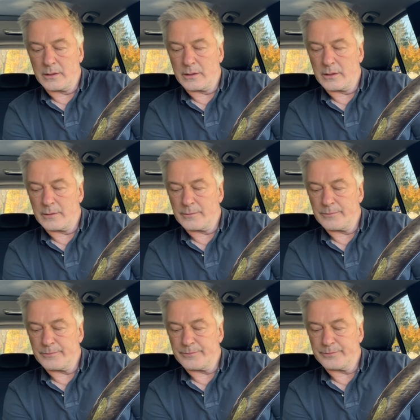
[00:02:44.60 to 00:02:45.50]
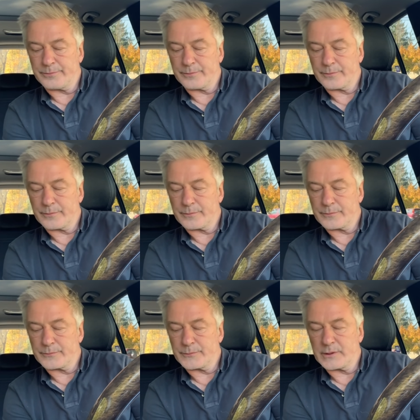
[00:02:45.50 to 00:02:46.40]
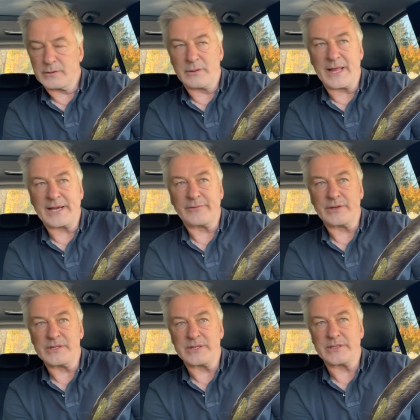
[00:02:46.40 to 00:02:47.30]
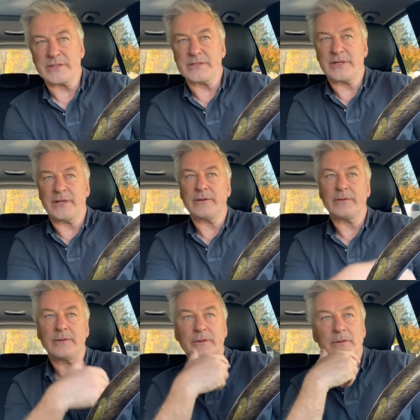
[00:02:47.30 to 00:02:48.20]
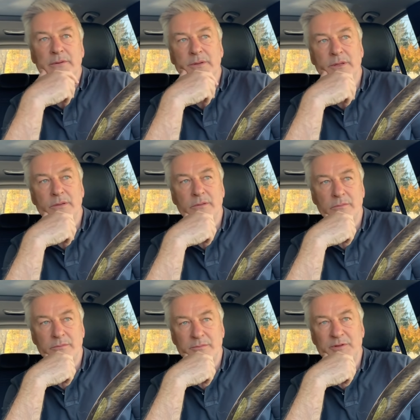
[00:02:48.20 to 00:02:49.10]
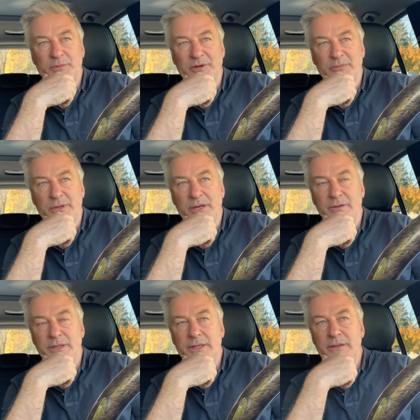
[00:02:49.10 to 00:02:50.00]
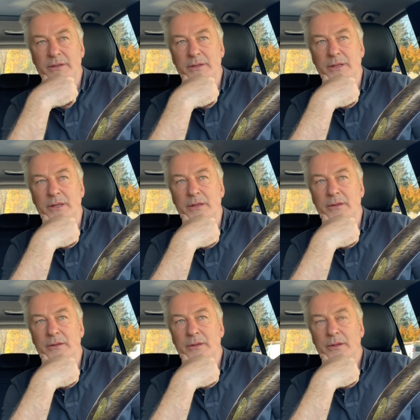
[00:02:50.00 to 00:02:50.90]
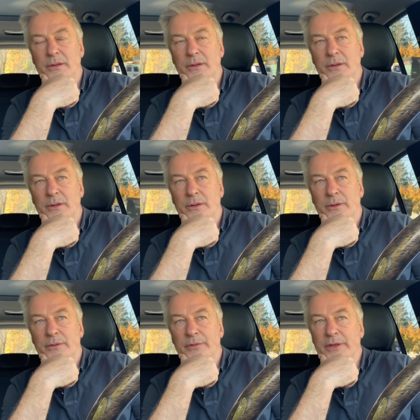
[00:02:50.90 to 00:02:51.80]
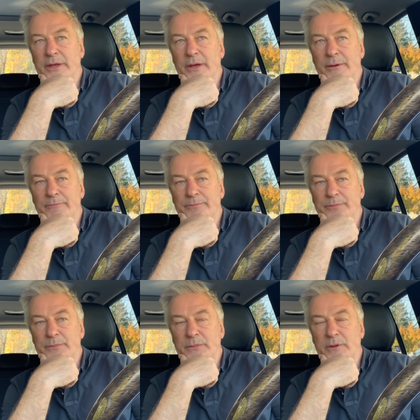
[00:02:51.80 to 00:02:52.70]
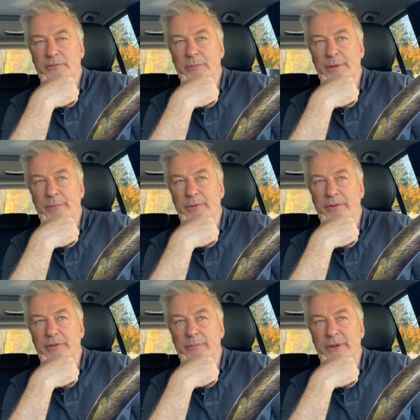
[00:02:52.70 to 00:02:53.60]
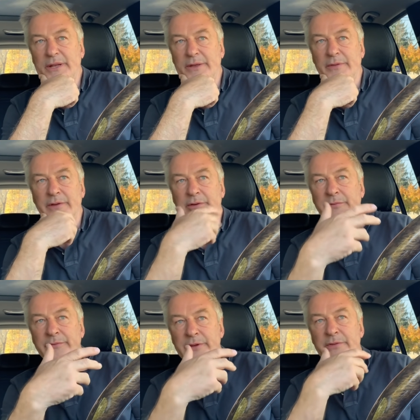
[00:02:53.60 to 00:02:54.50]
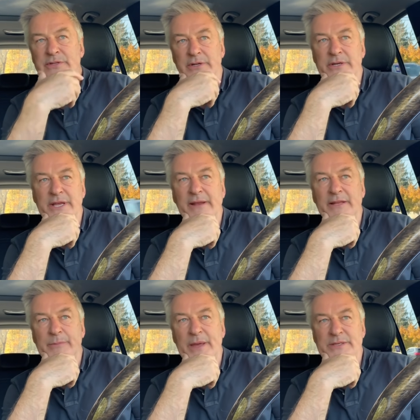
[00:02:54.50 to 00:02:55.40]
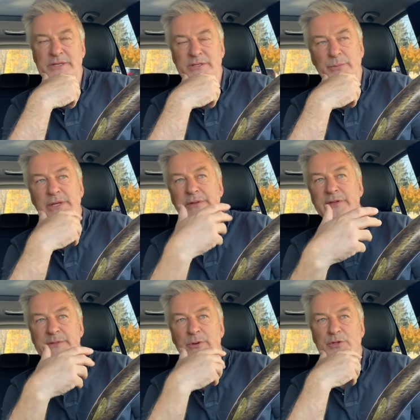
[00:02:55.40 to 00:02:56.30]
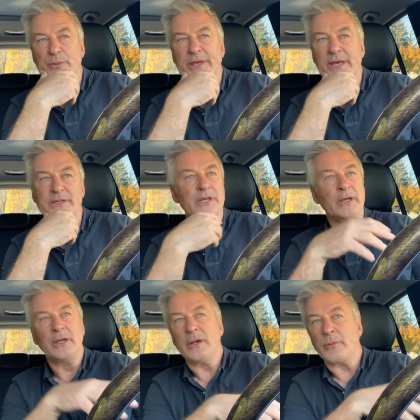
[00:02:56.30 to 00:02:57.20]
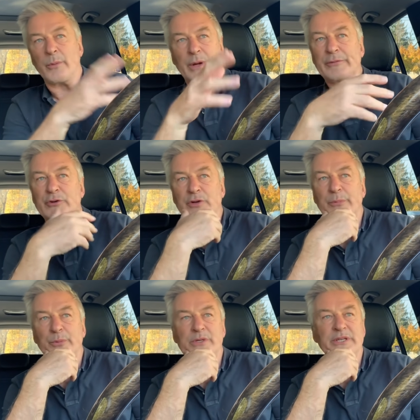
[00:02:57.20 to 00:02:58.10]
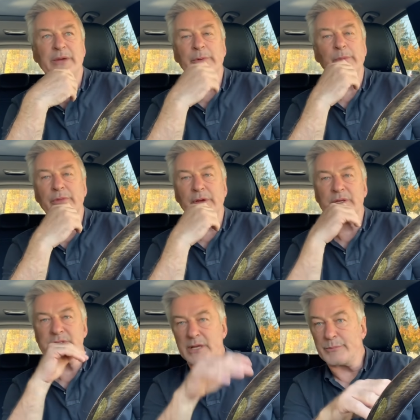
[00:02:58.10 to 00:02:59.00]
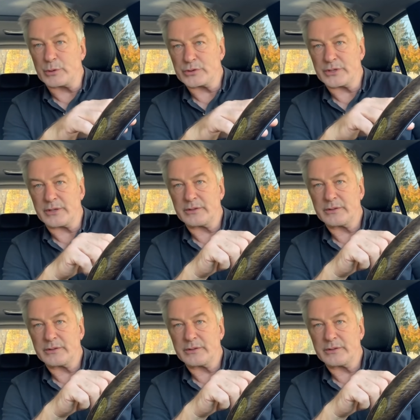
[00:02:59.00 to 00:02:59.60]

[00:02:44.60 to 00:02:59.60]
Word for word: um, lack of consistency, to put it mildly. Uh, the um, for people in the media, they did this on a daily basis, and we did this most weekends or whatever Trump would say we were there to say bullshit,